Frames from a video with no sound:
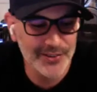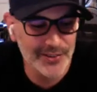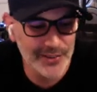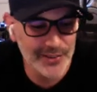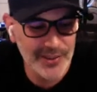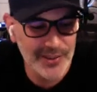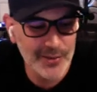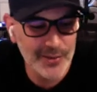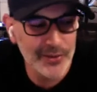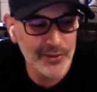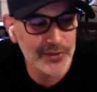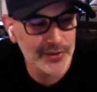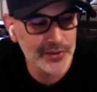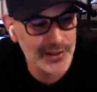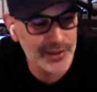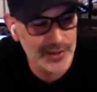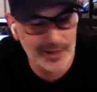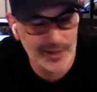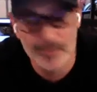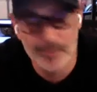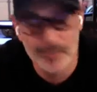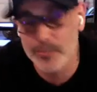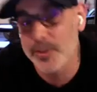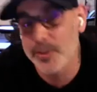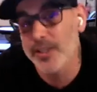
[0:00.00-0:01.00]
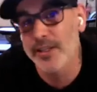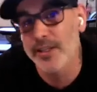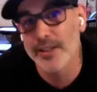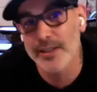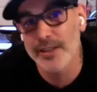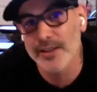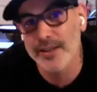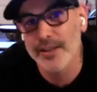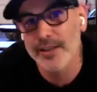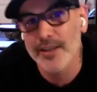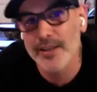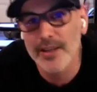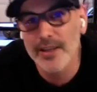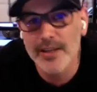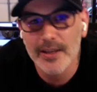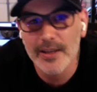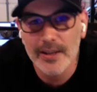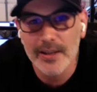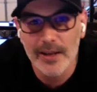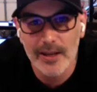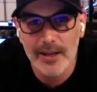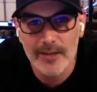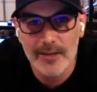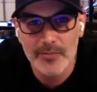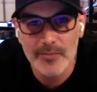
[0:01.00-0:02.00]
So he was like a big
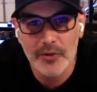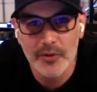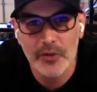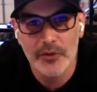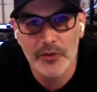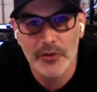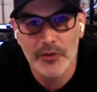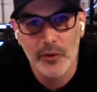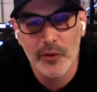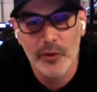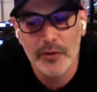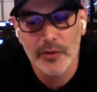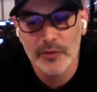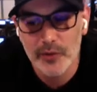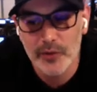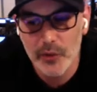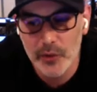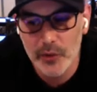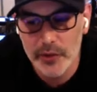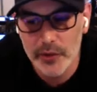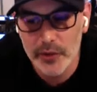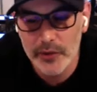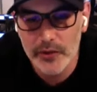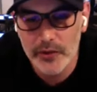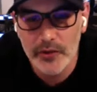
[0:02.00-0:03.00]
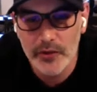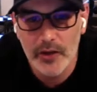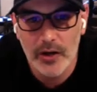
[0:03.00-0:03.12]
musical influence